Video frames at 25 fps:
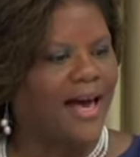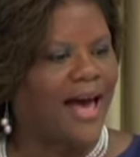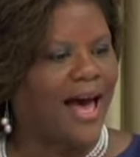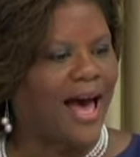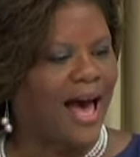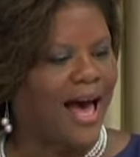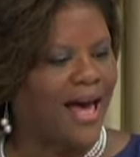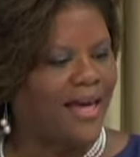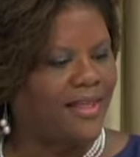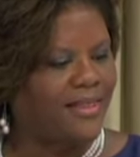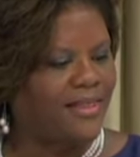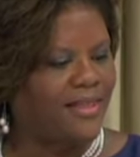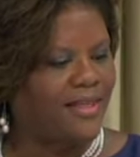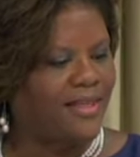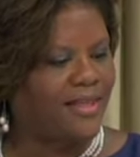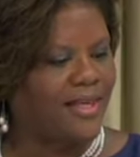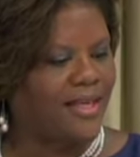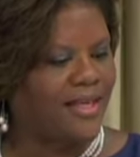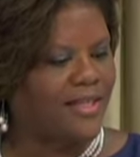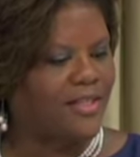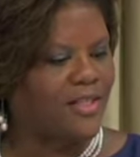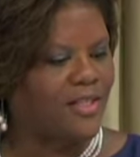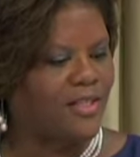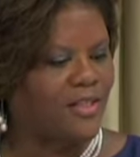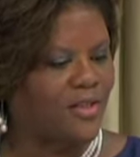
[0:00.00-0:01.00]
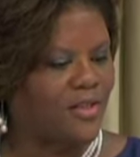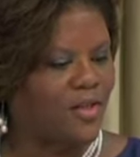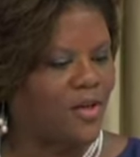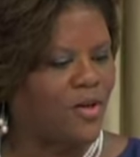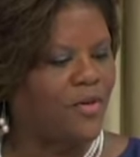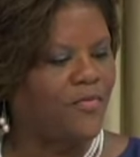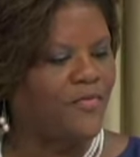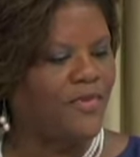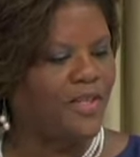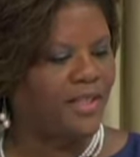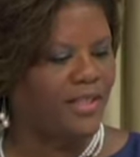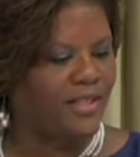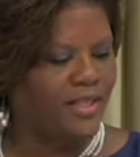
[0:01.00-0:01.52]
I think as a
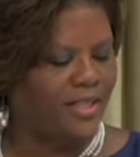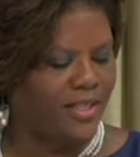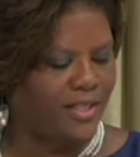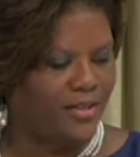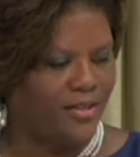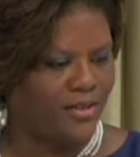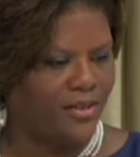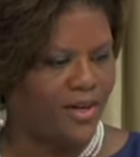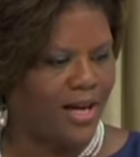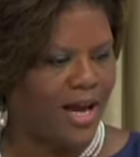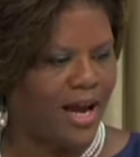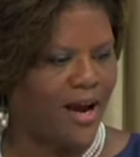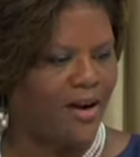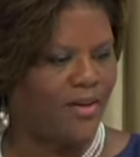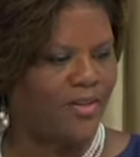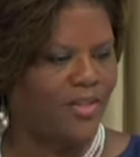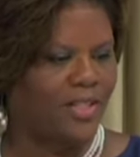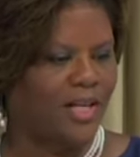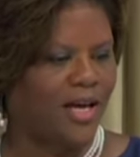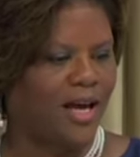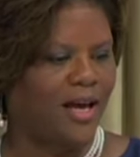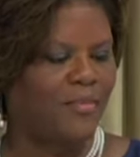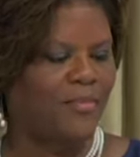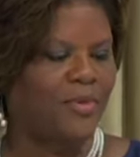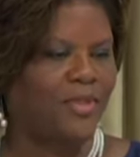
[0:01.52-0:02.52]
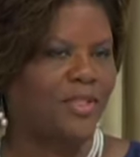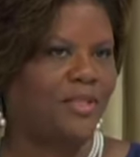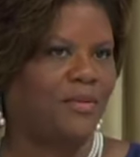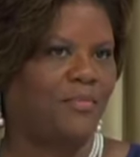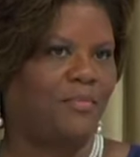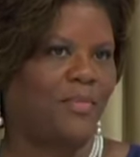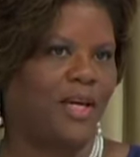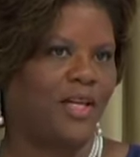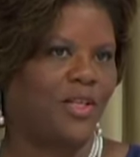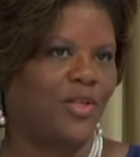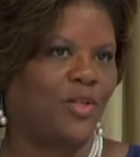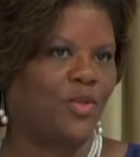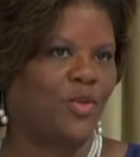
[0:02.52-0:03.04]
servant leader, our job is to
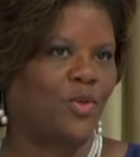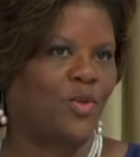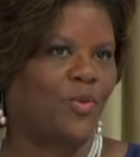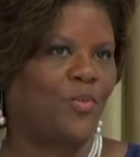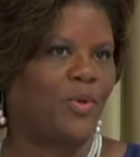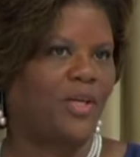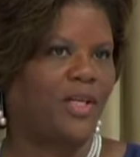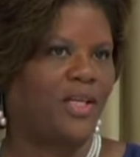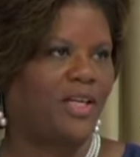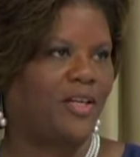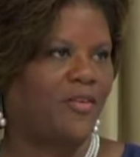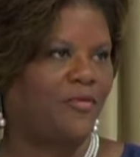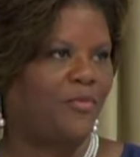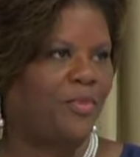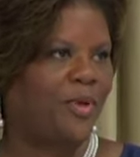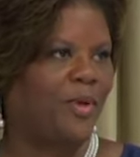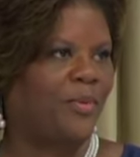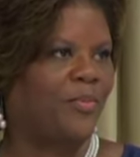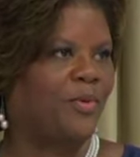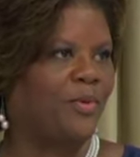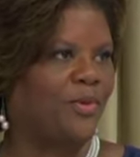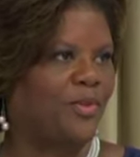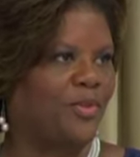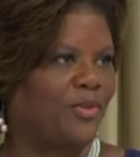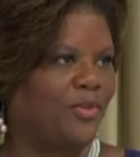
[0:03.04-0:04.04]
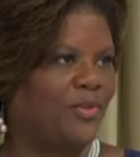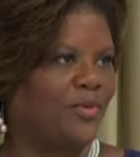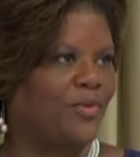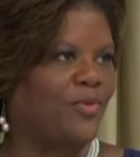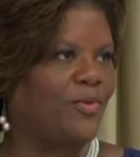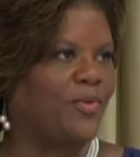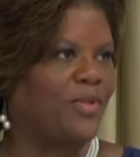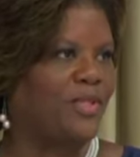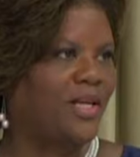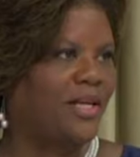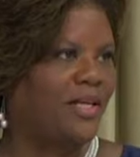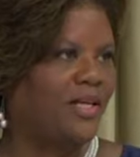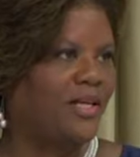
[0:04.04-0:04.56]
make sure we give people the
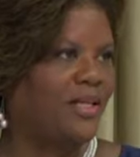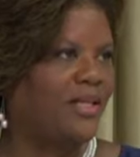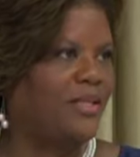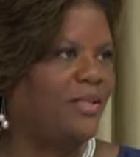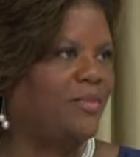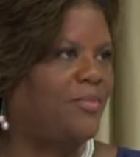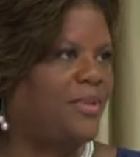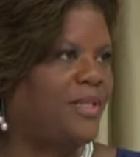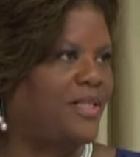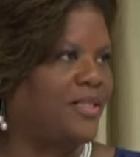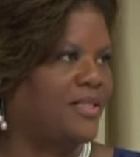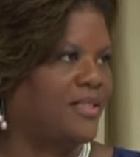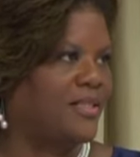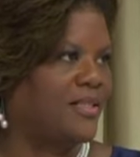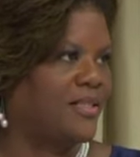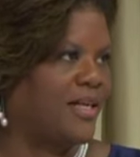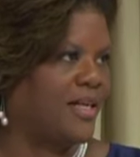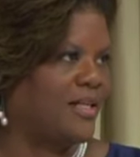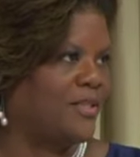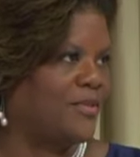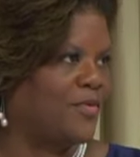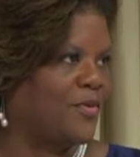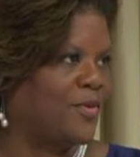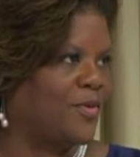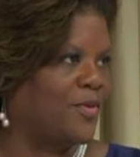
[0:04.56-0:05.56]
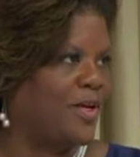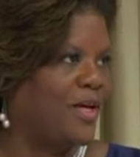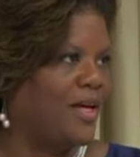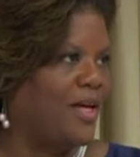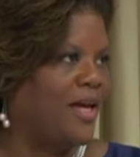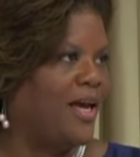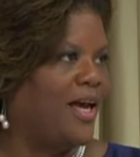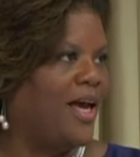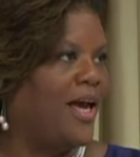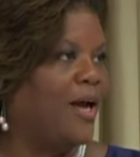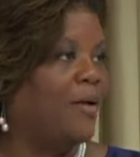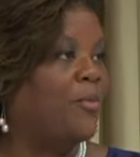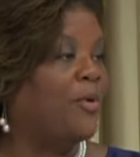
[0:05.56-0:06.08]
tools they need to be successful.
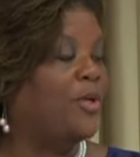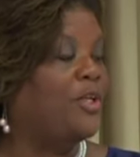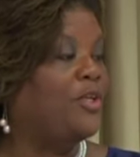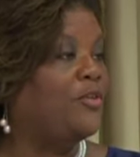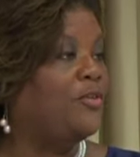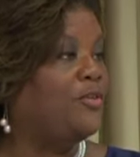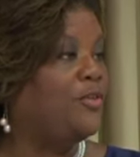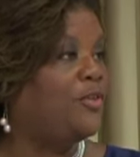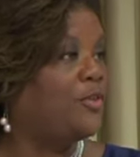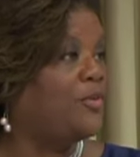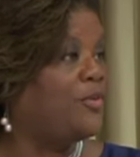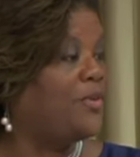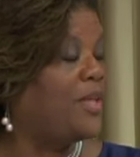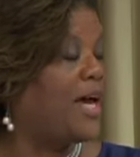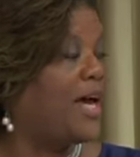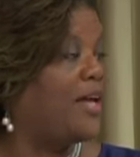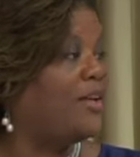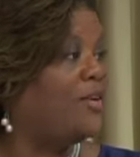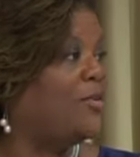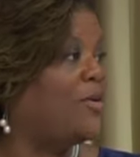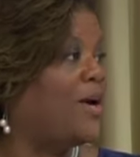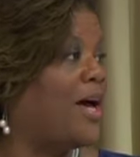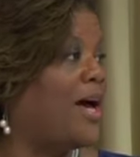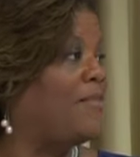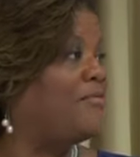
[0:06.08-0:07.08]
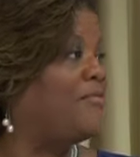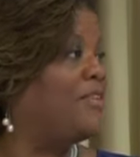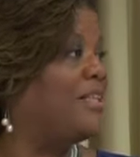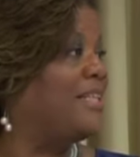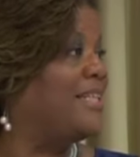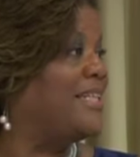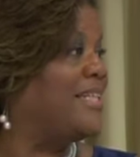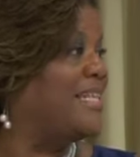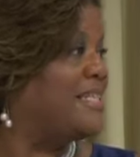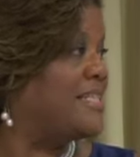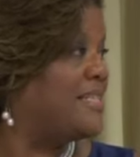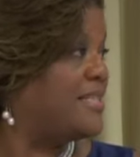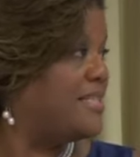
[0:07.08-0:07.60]
And when you do that, you have to
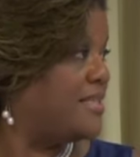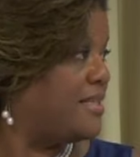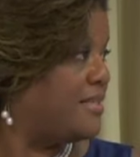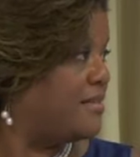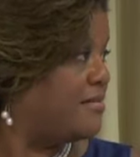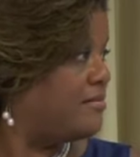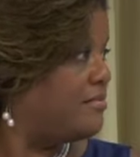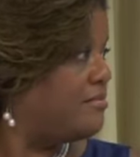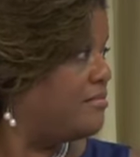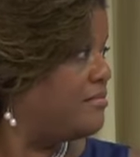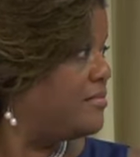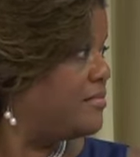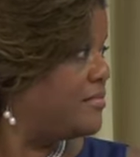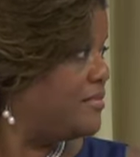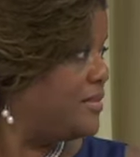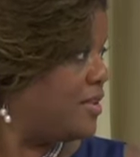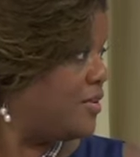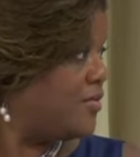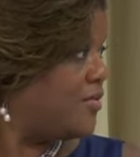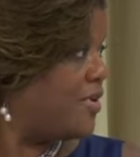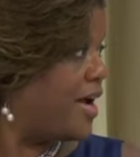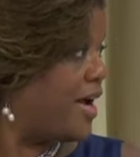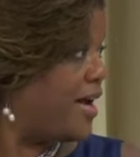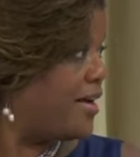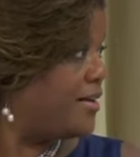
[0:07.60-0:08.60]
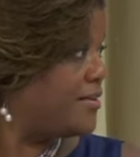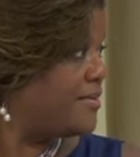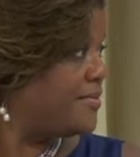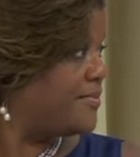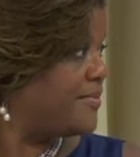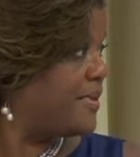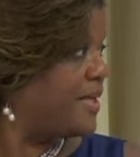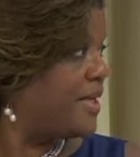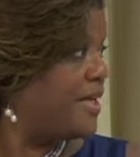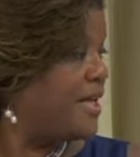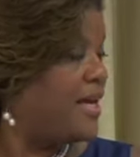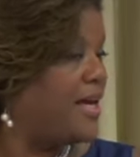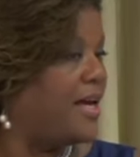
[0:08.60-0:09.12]
listen, correct?
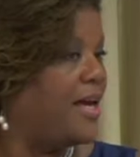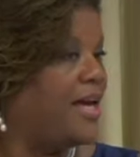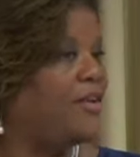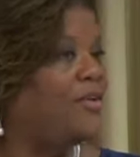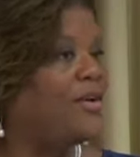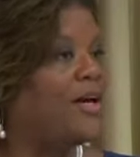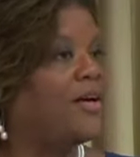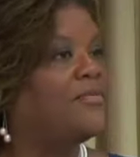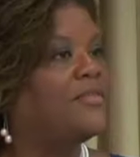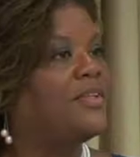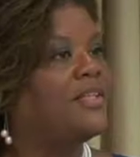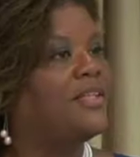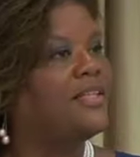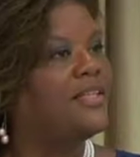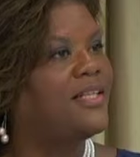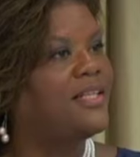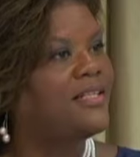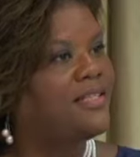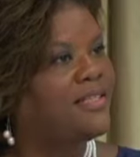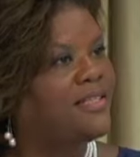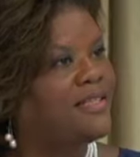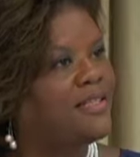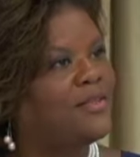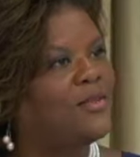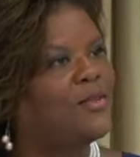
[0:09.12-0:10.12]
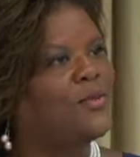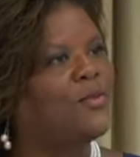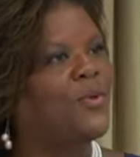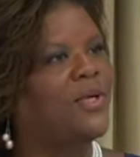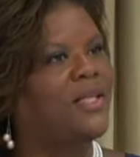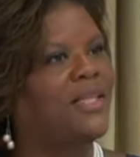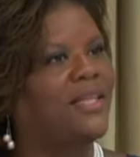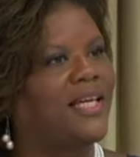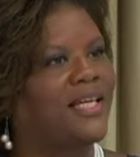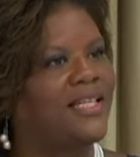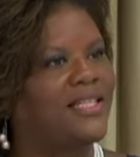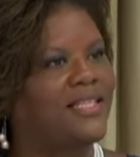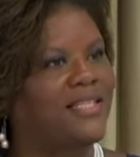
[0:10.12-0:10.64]
You have to listen to
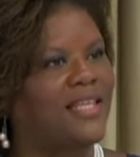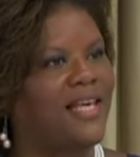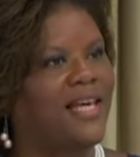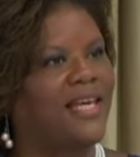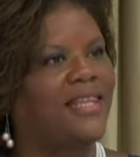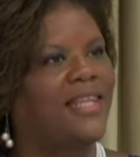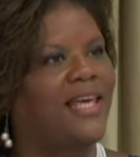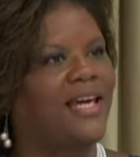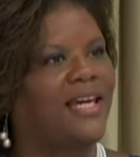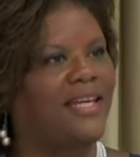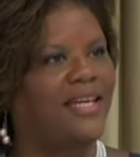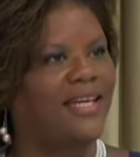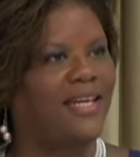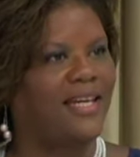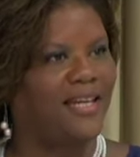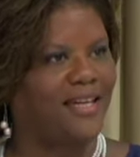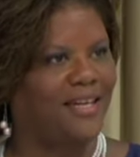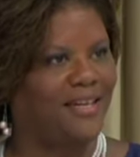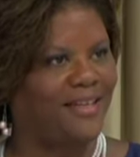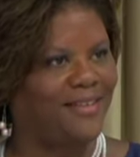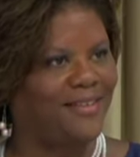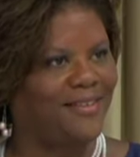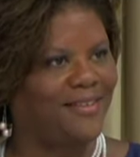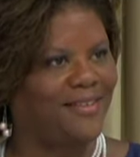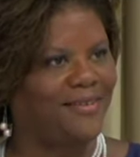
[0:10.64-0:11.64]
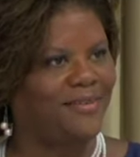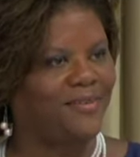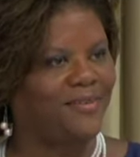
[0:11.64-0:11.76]
what they say they need.